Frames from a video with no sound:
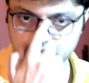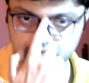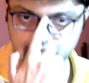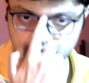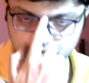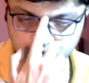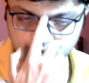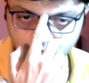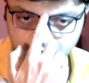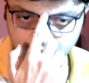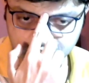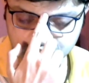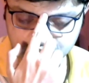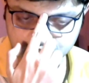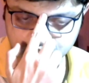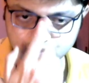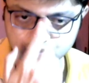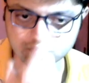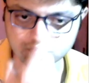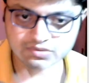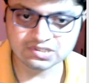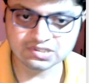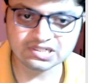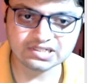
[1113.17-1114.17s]
was also
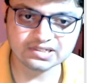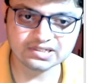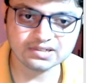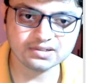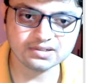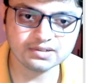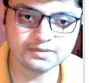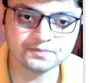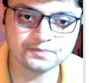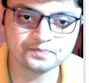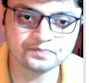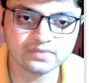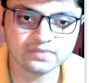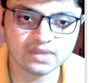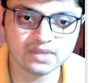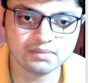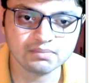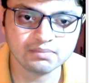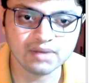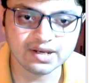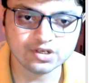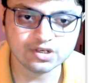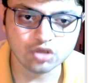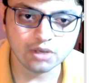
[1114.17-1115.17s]
written
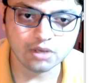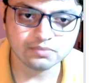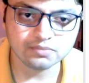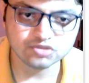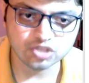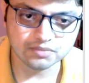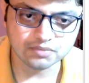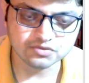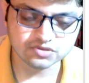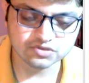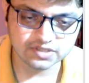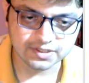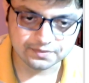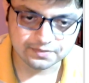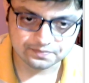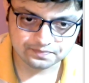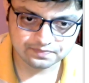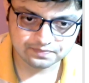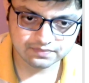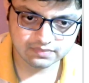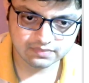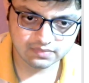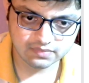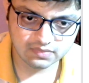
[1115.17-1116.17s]
by Noam Chomsky.
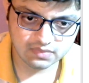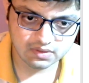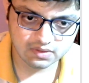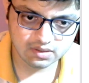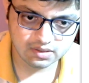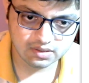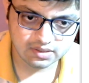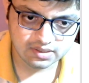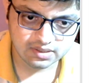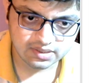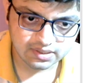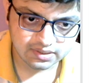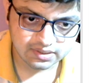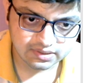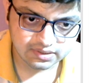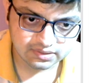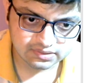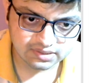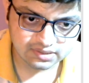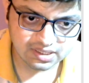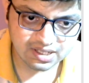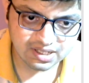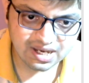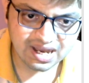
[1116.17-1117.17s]

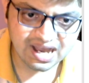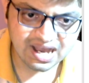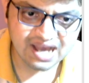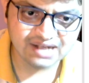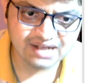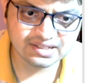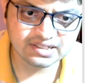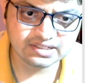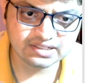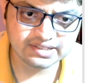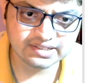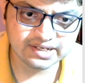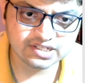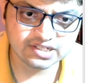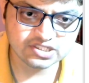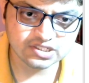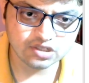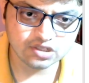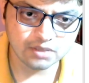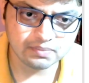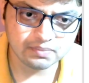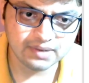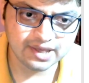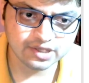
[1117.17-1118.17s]
The
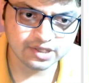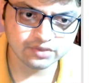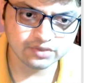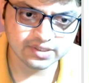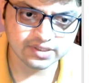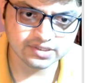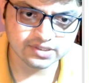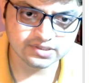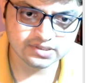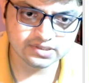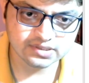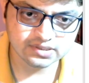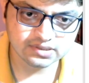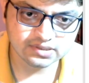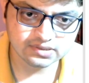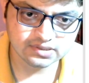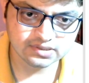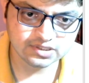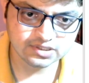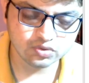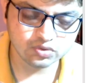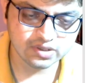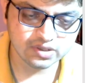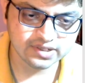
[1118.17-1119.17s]
Architecture of Language,
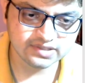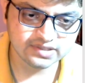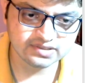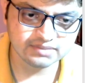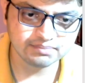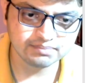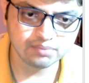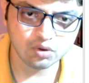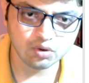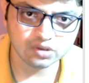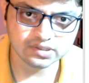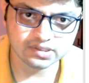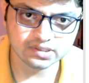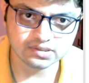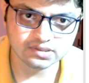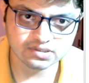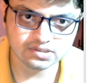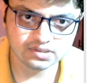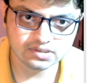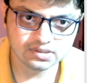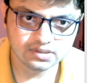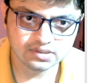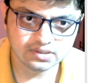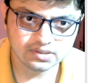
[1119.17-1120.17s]
this work is important.
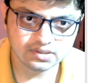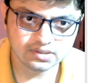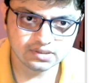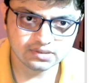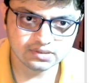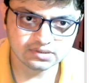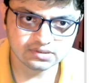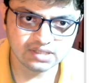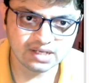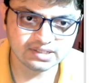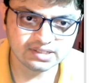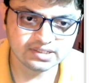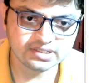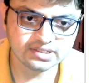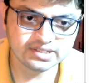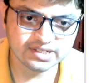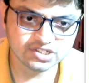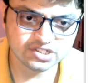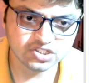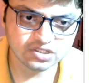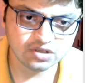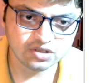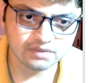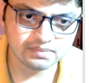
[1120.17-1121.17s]
The
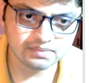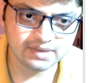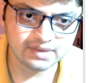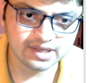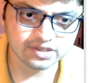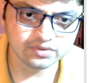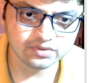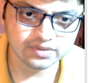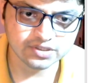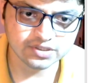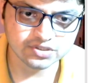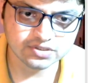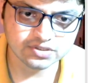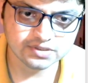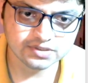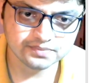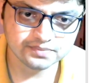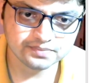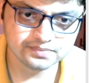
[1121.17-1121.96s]
Architecture of Language,